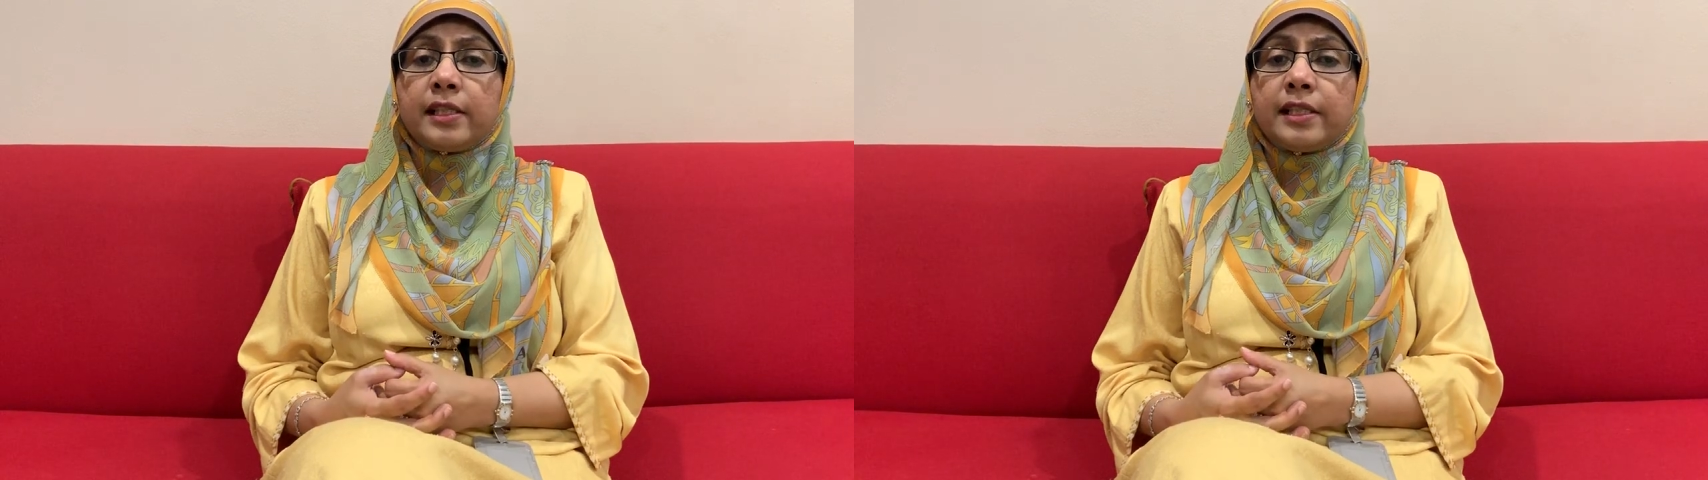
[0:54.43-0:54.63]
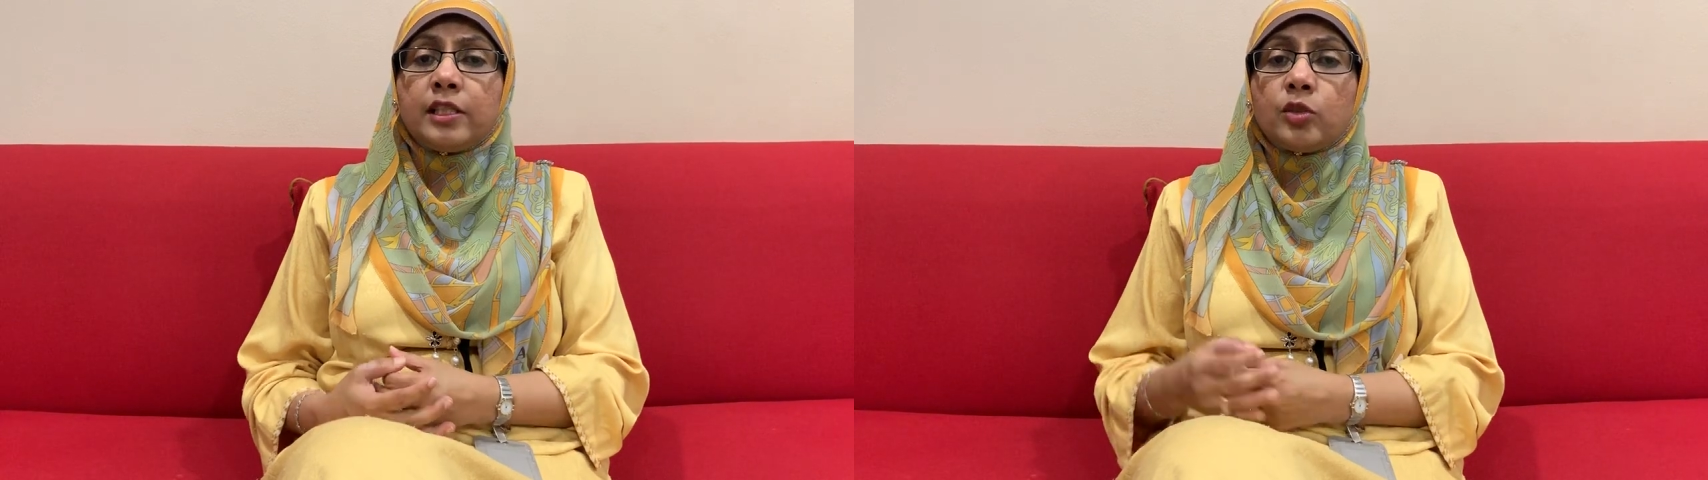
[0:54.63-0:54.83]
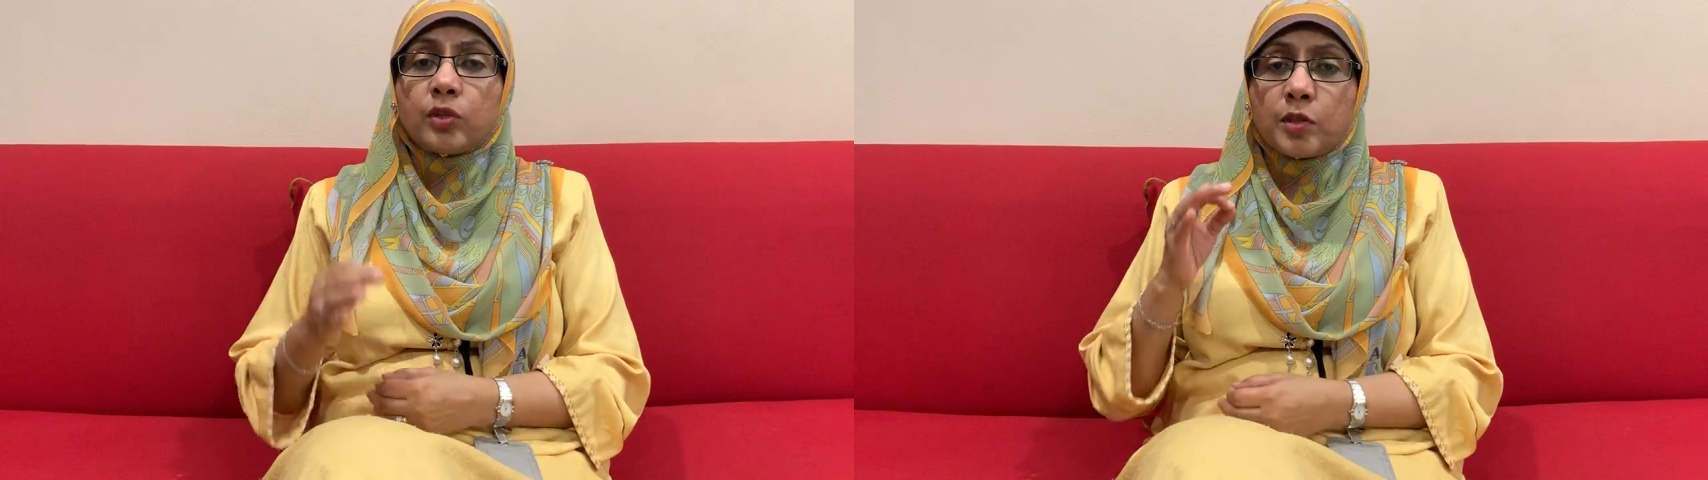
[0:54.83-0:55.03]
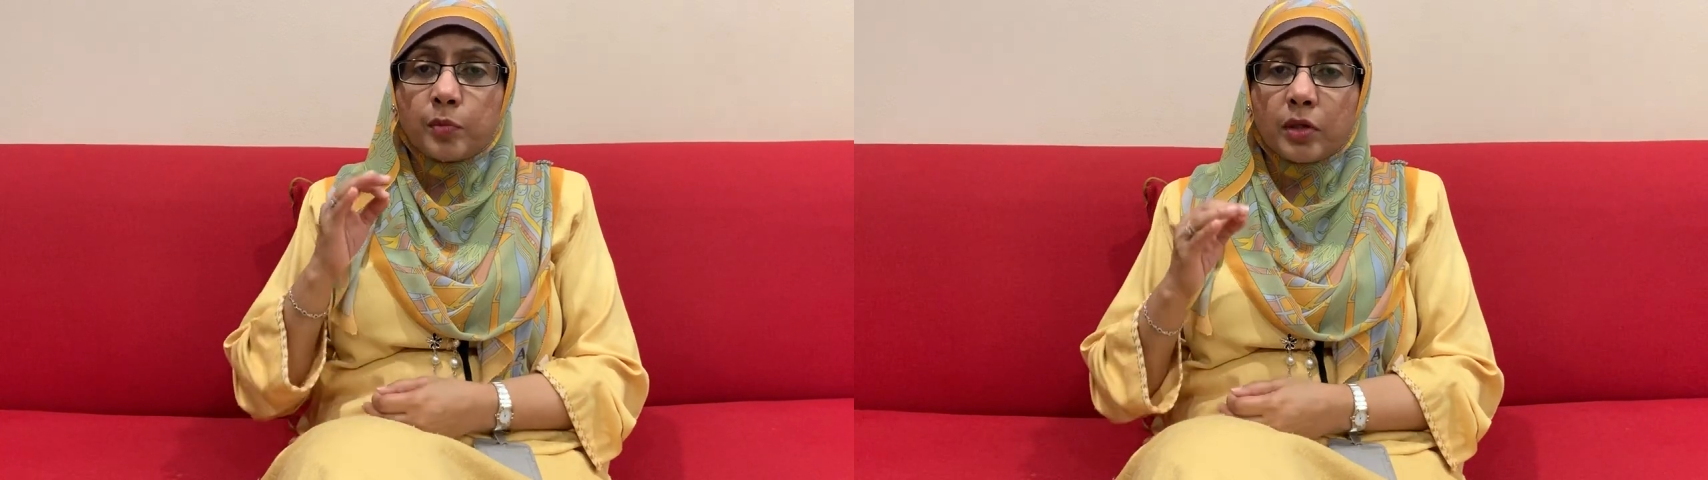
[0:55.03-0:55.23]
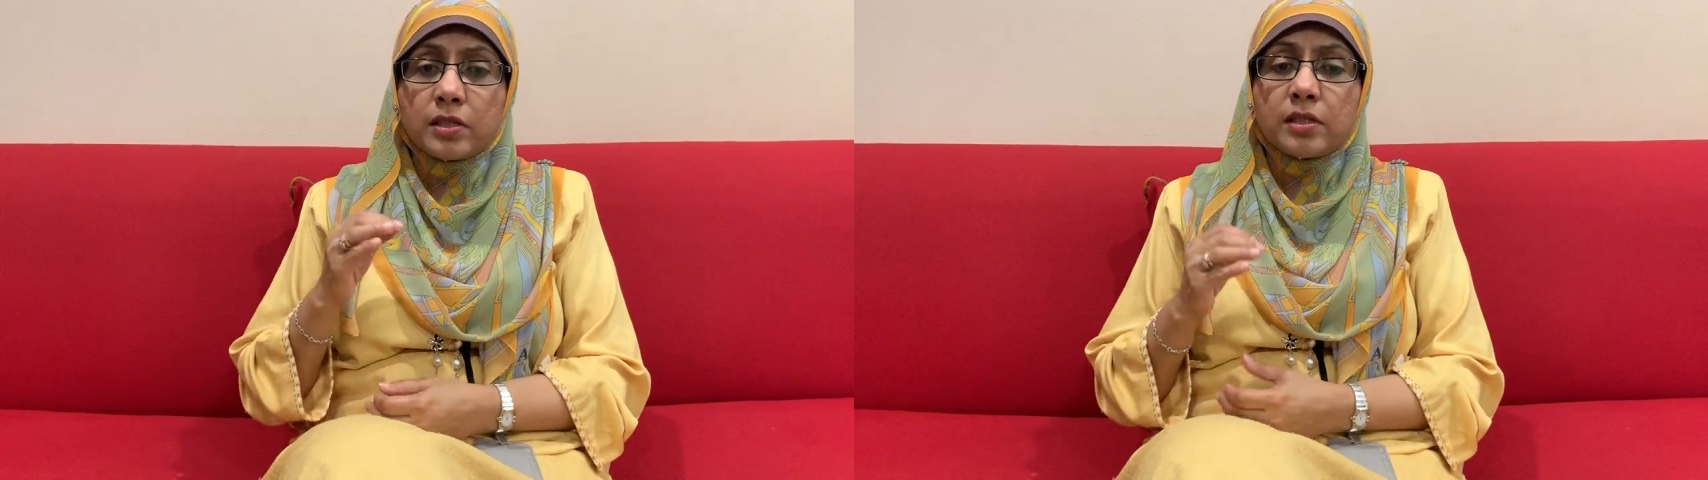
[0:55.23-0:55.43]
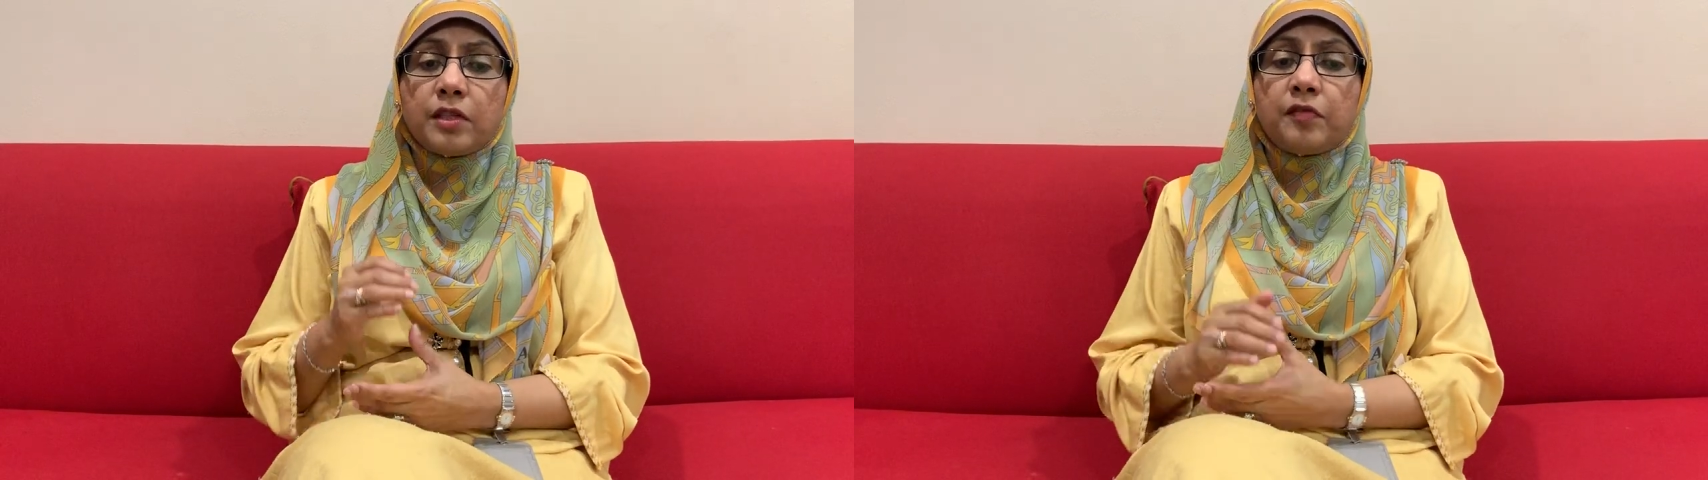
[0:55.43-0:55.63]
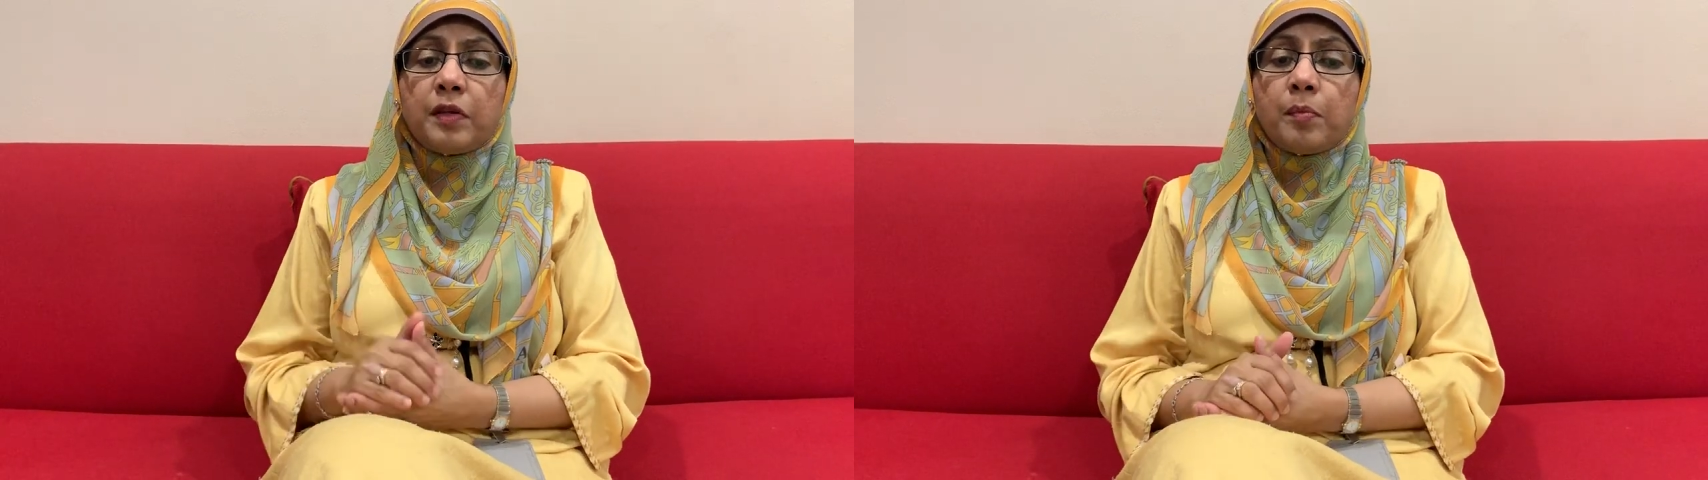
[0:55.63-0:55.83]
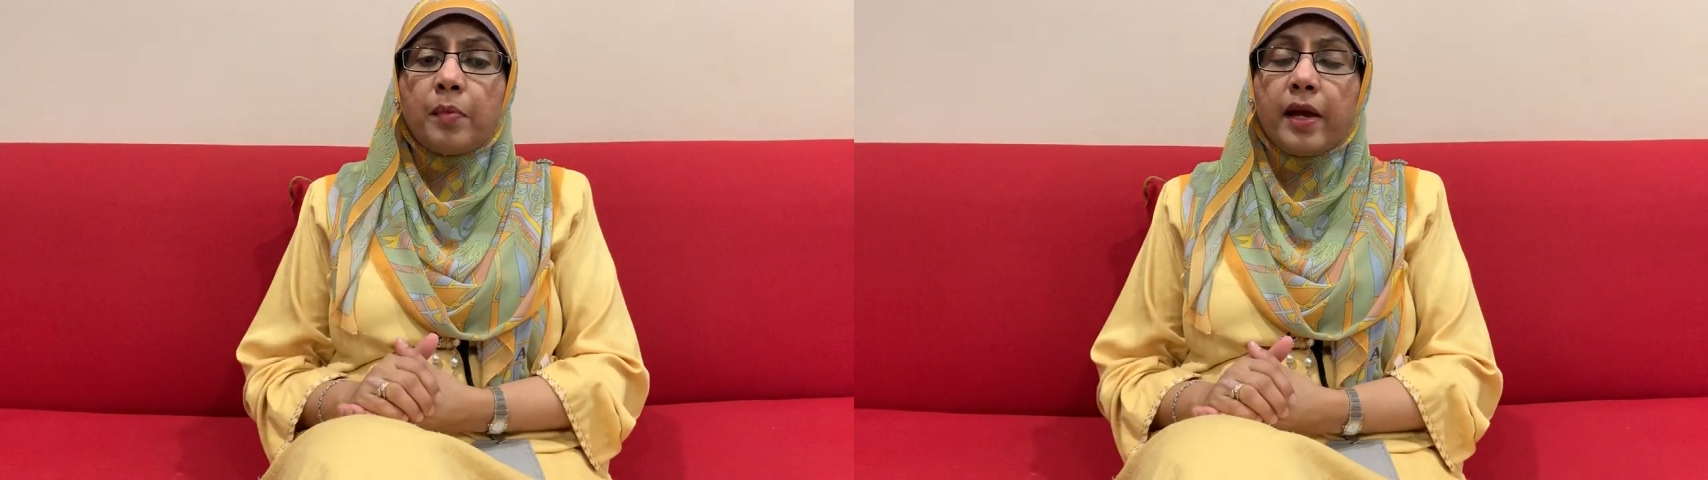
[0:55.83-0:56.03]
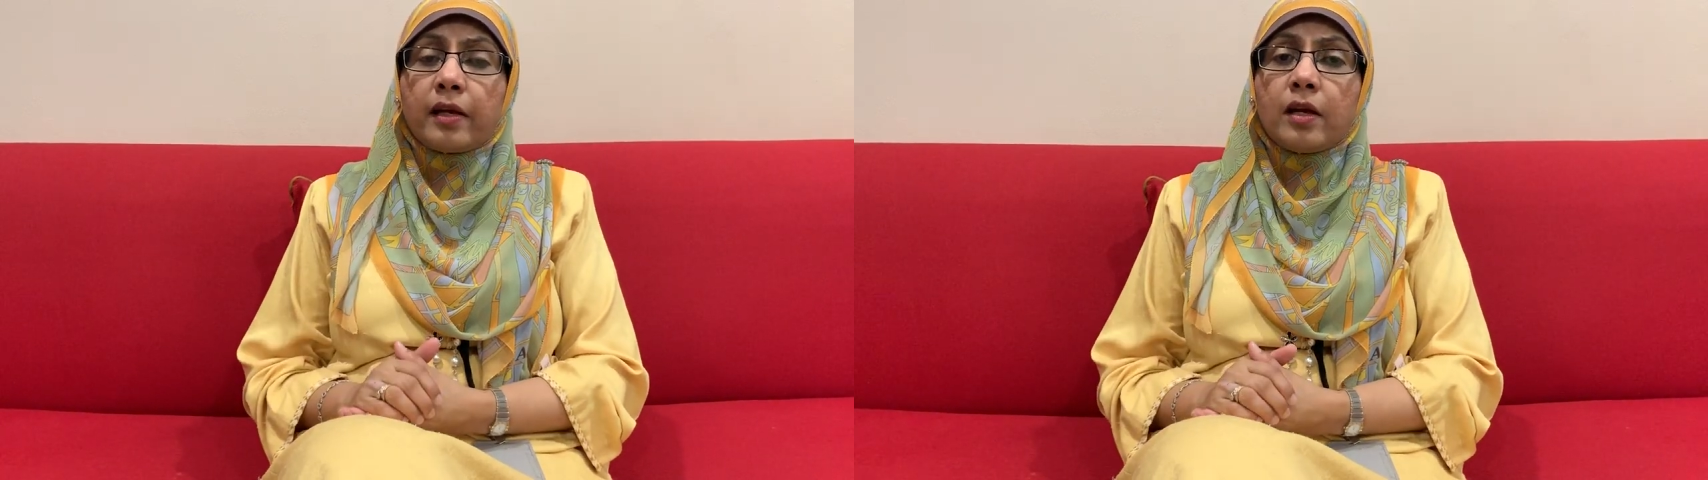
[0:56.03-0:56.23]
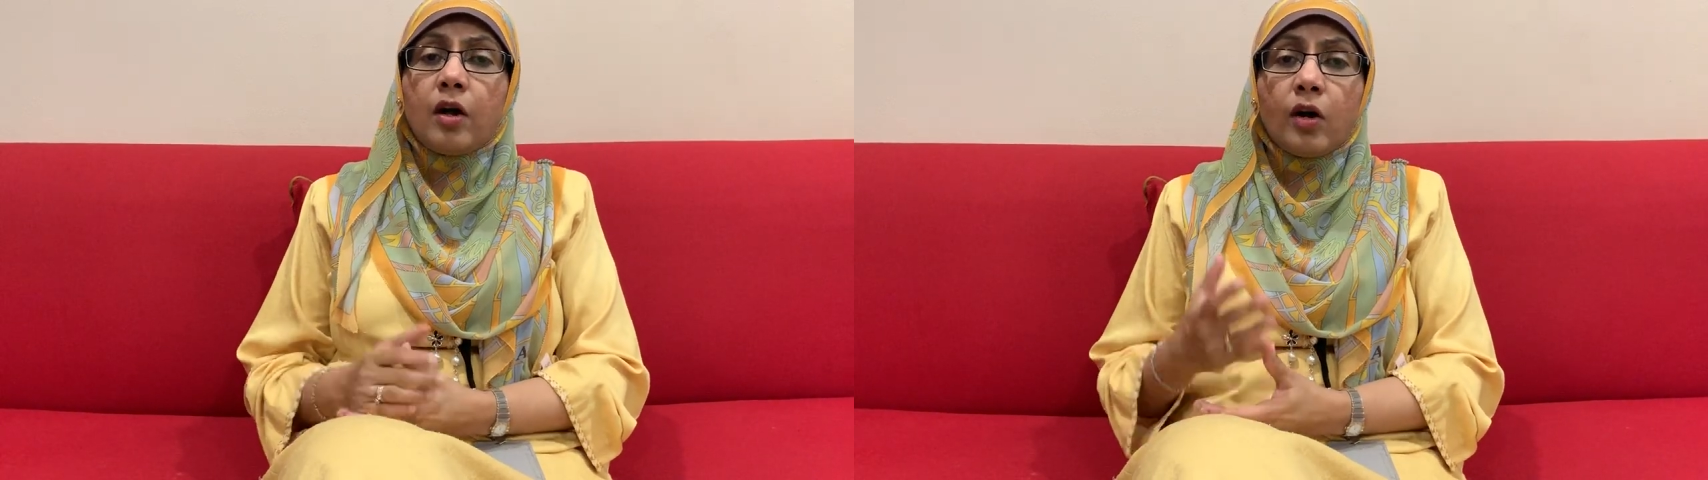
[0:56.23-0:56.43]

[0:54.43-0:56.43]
leading towards positive impact